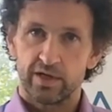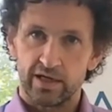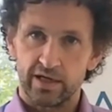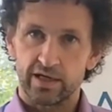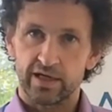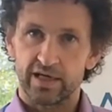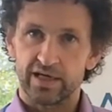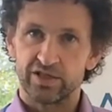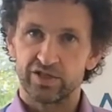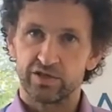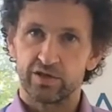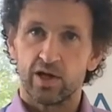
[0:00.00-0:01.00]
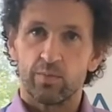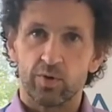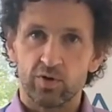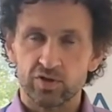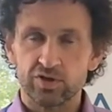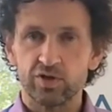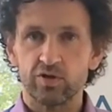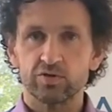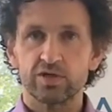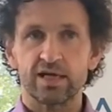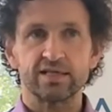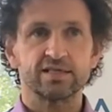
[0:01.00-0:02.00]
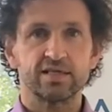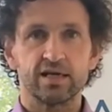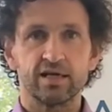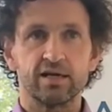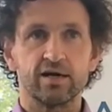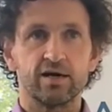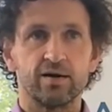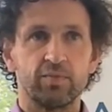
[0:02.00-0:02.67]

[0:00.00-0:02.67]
irrigation, because those, let's say,